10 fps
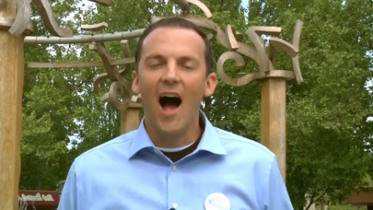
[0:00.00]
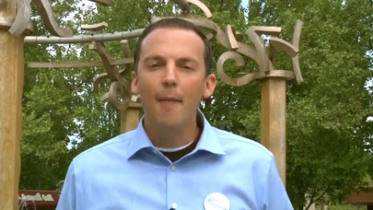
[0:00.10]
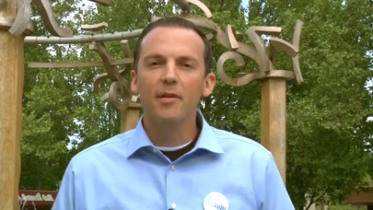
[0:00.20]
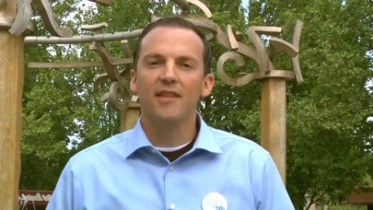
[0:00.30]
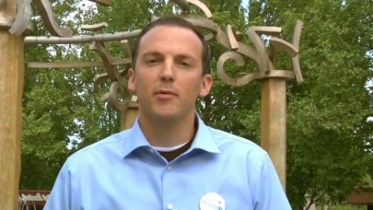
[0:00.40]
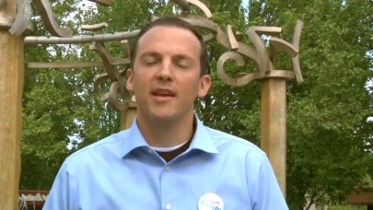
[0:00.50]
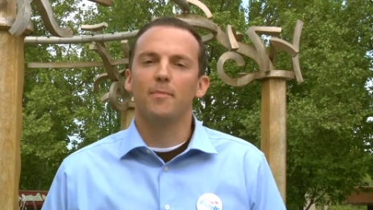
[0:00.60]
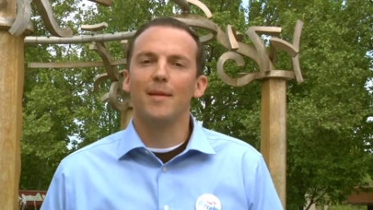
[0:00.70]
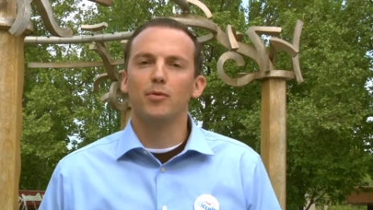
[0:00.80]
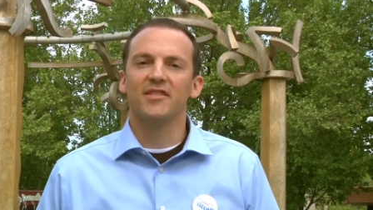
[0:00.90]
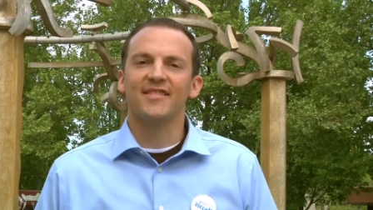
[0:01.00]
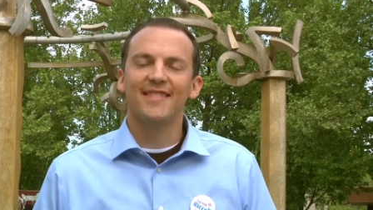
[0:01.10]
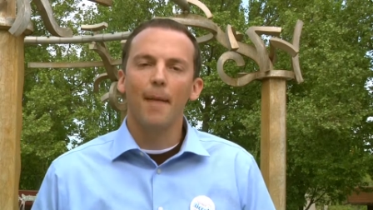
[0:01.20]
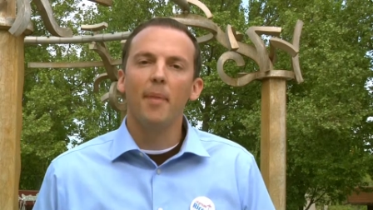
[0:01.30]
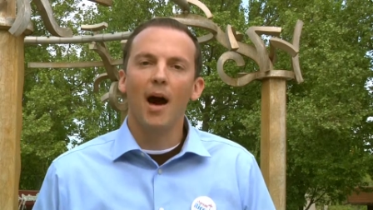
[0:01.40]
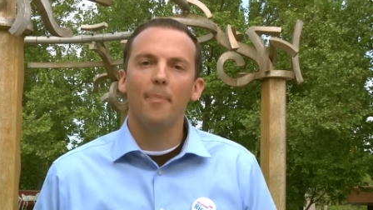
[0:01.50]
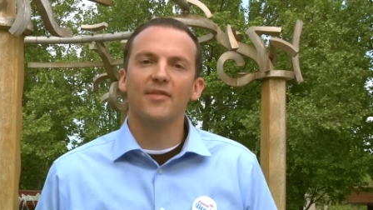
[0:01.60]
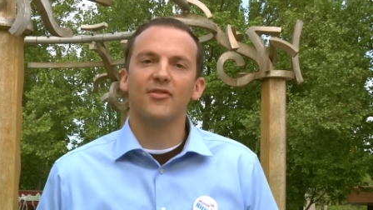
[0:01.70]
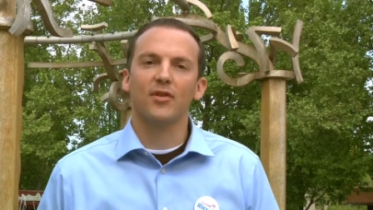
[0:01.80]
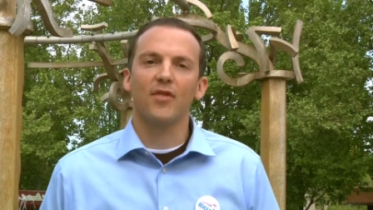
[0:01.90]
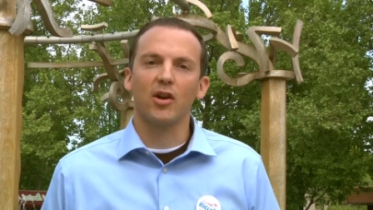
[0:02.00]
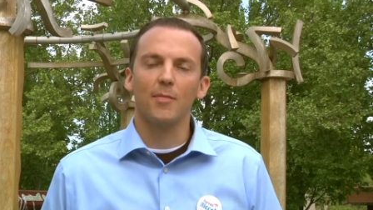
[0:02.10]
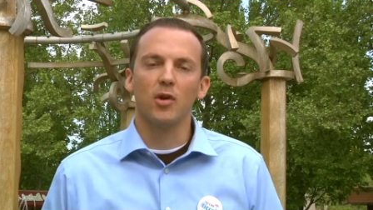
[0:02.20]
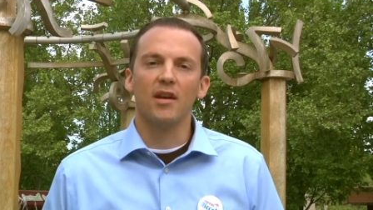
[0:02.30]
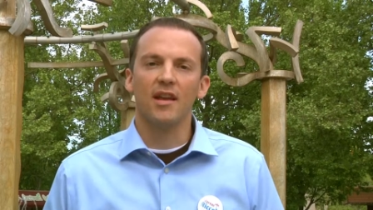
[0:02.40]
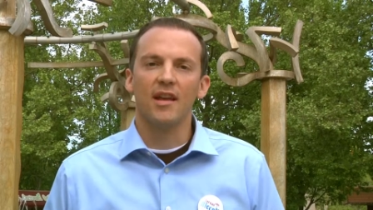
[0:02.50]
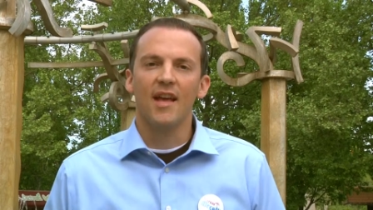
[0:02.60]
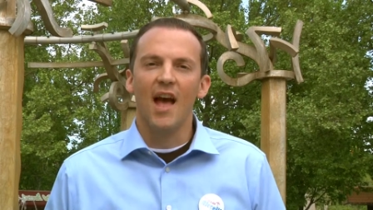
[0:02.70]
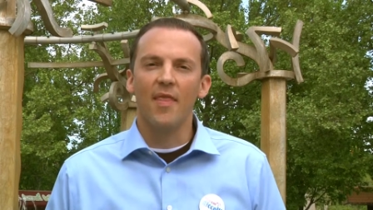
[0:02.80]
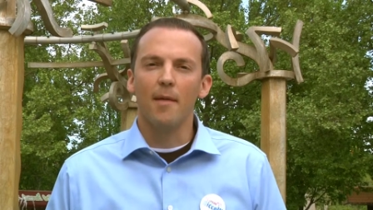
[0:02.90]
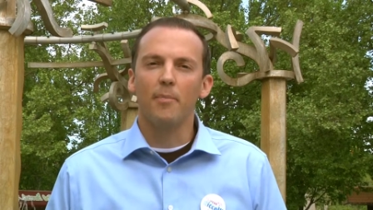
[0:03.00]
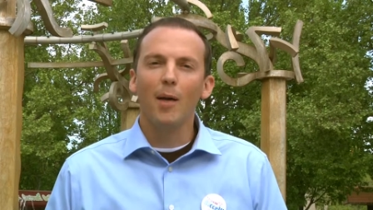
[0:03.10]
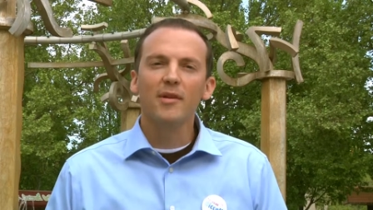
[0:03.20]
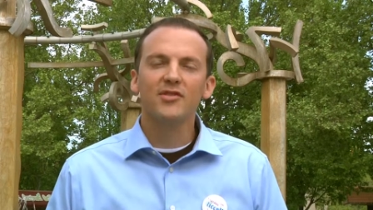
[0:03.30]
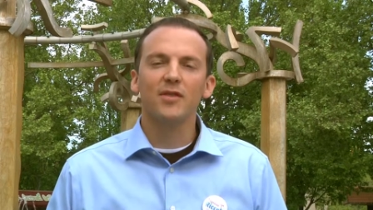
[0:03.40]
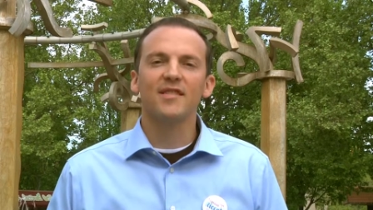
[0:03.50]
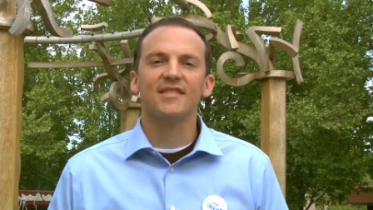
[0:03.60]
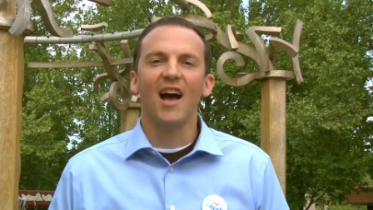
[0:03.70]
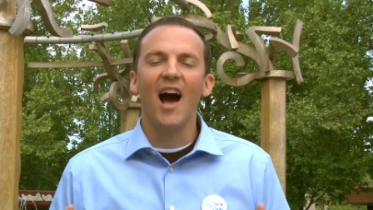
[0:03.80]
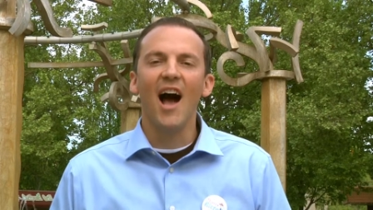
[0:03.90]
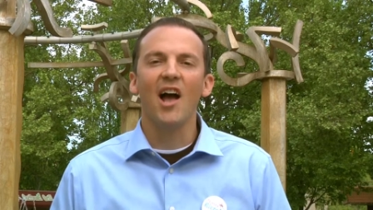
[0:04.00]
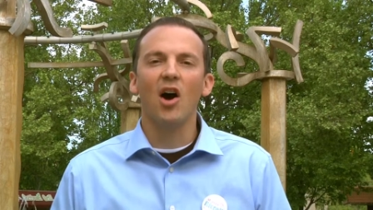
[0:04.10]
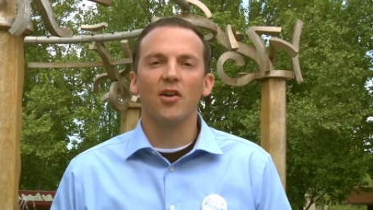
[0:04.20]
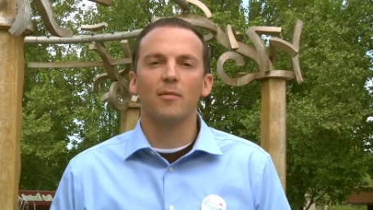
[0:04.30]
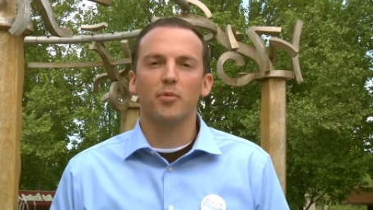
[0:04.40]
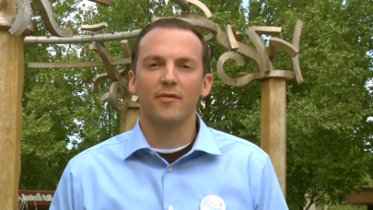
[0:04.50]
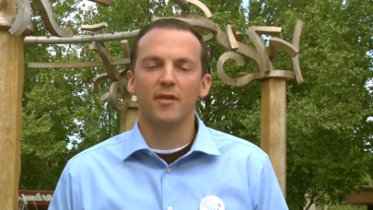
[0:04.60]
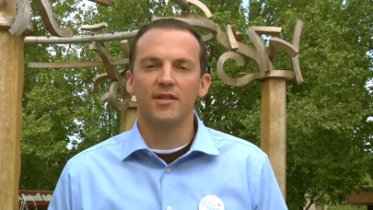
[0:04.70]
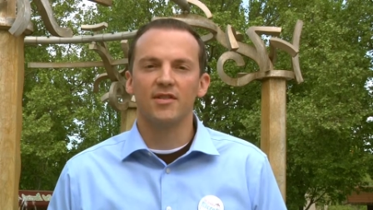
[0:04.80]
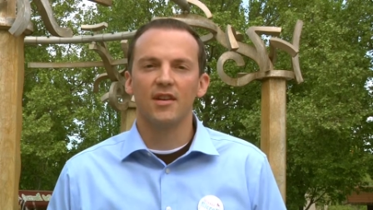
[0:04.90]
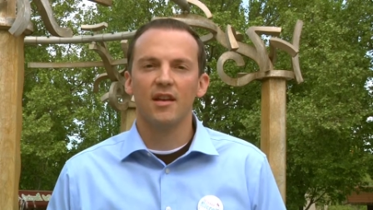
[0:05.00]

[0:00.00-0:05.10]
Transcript: I believe we need people to step up and serve their community, and that public service is a high honor and privilege.